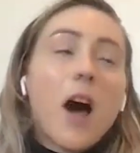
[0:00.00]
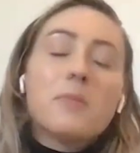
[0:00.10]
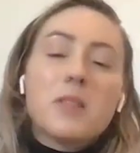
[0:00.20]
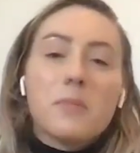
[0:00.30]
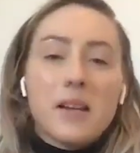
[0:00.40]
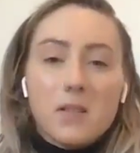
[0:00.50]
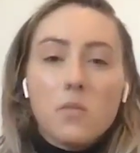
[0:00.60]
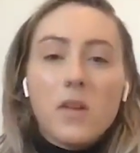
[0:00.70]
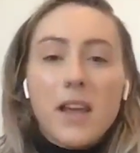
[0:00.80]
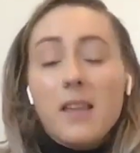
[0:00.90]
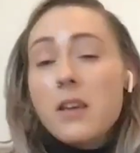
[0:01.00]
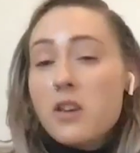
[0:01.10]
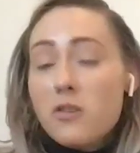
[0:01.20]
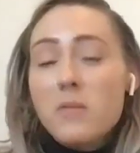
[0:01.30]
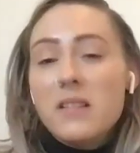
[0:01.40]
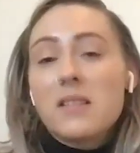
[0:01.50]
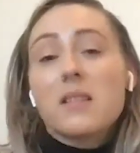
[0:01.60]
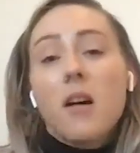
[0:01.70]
optimize the way that humans